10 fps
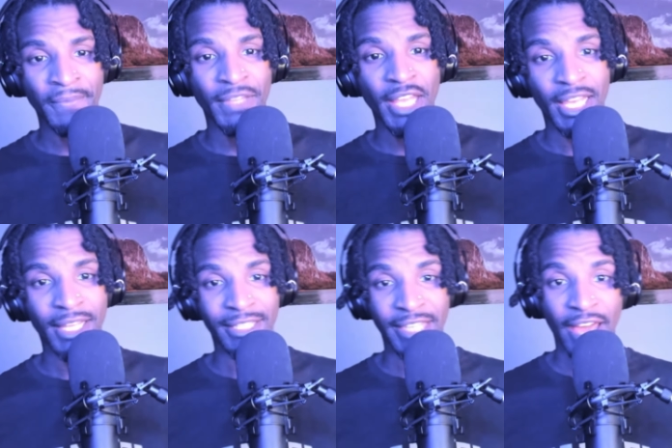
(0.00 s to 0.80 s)
And
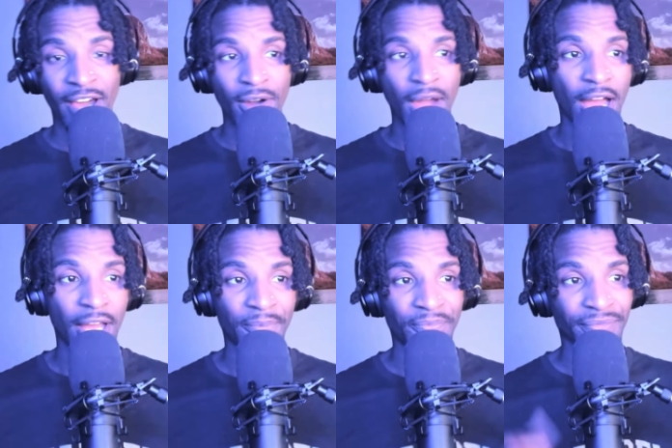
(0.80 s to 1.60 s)
now
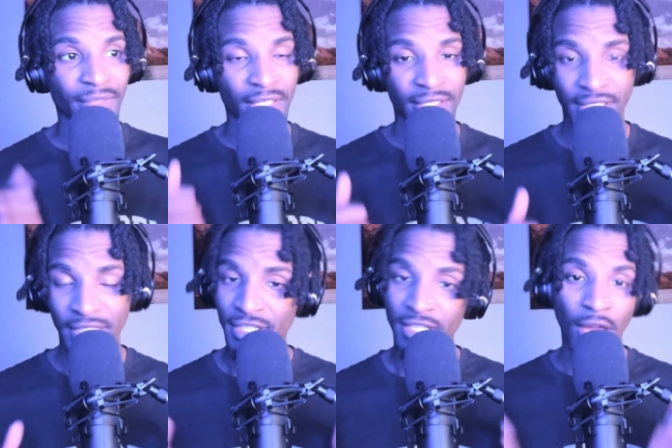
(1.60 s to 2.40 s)
I'm
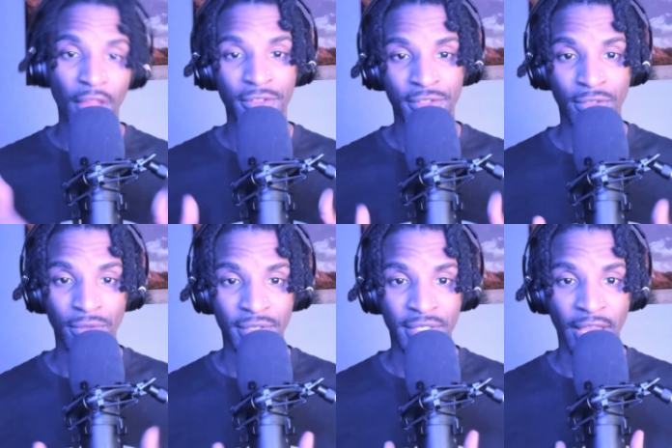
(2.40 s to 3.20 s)
teaching others to do the
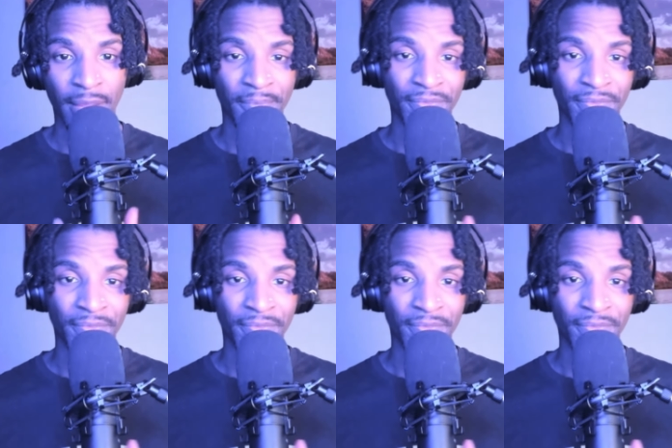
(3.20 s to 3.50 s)
same.